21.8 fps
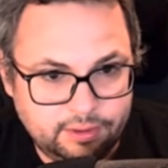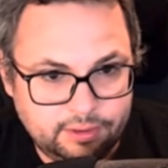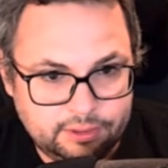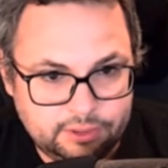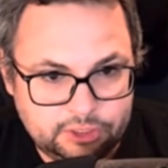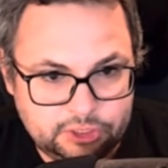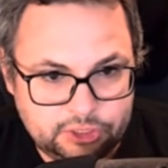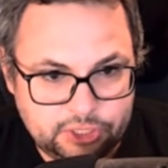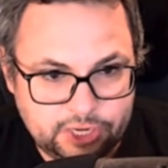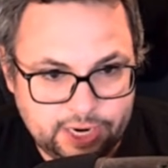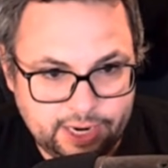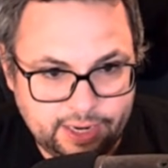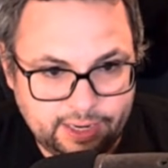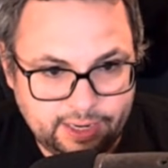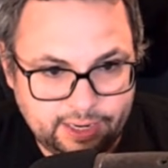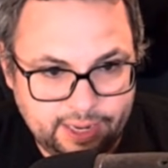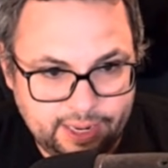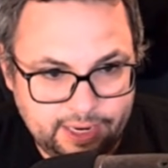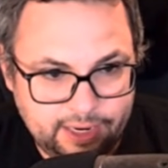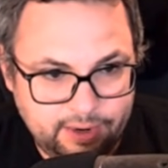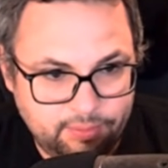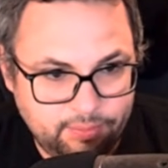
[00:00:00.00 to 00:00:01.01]
check
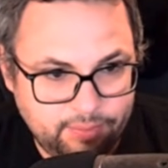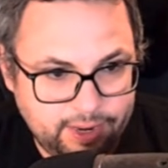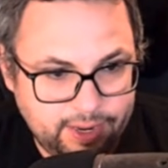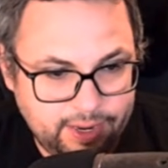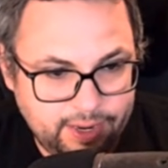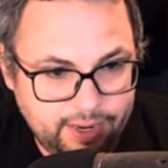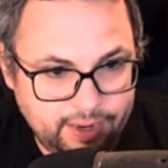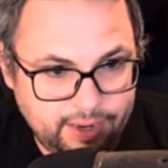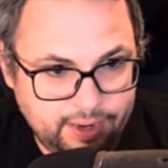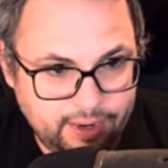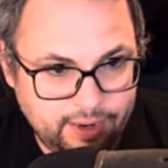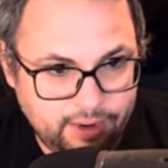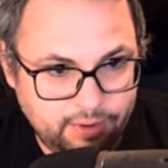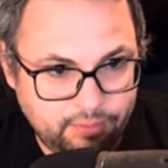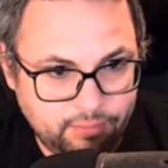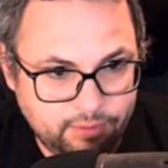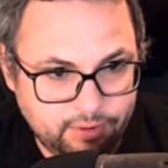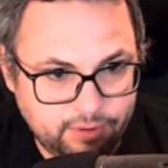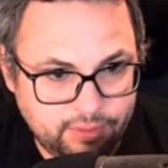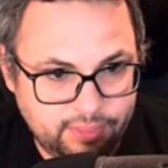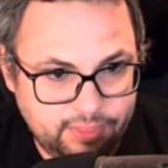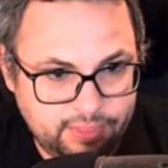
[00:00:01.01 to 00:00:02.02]
anyway.
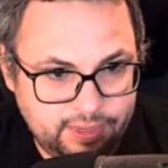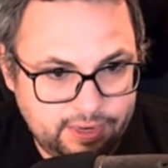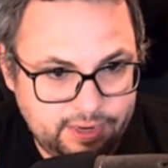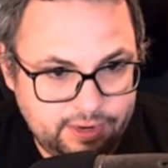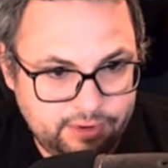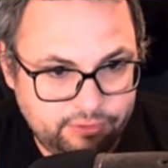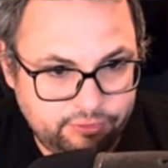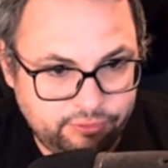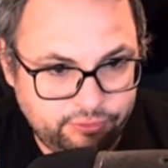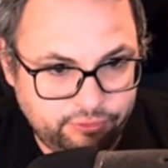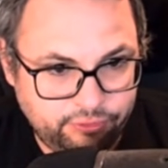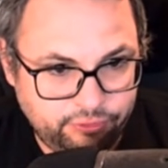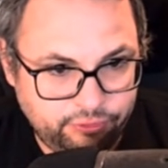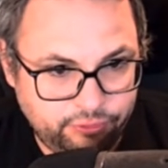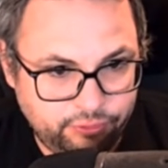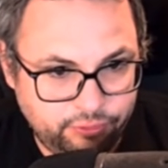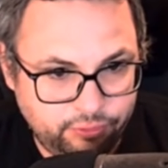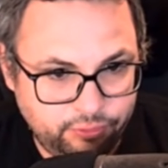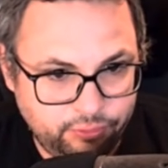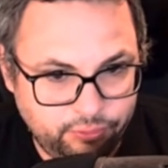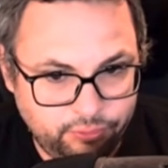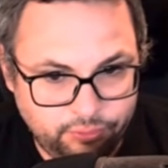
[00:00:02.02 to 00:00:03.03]
What are these
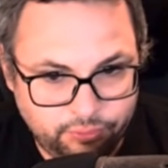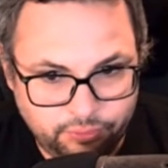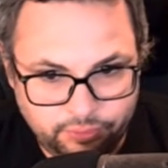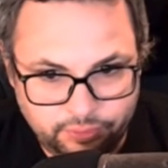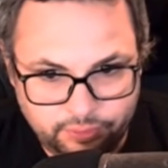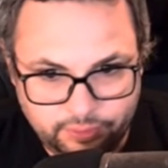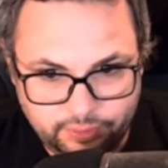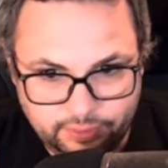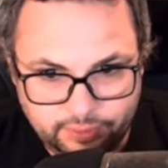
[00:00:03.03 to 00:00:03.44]
two?